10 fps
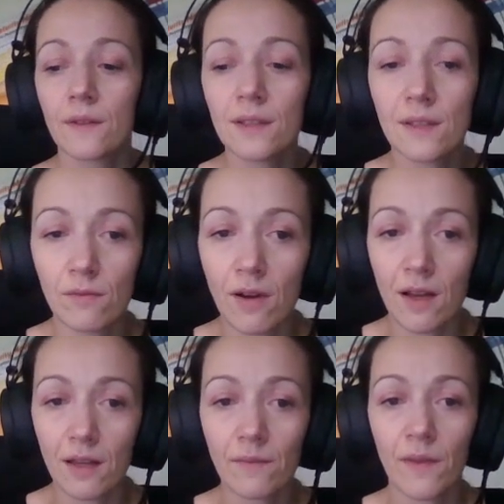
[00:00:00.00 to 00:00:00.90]
That's
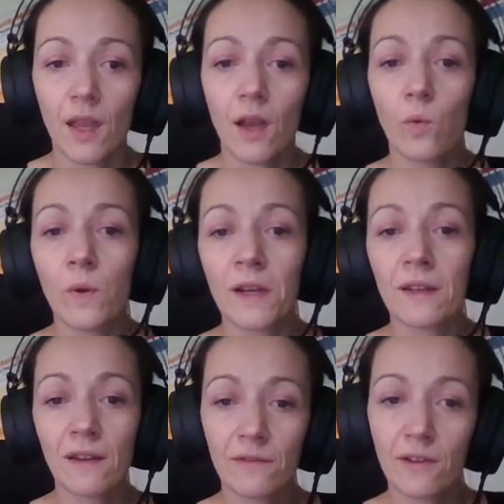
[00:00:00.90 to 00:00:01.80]
why we
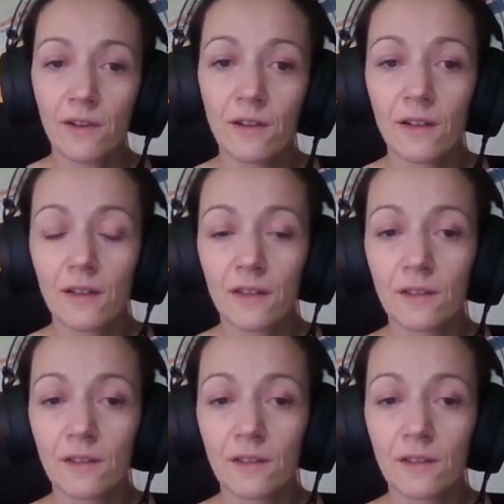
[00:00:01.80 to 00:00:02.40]
never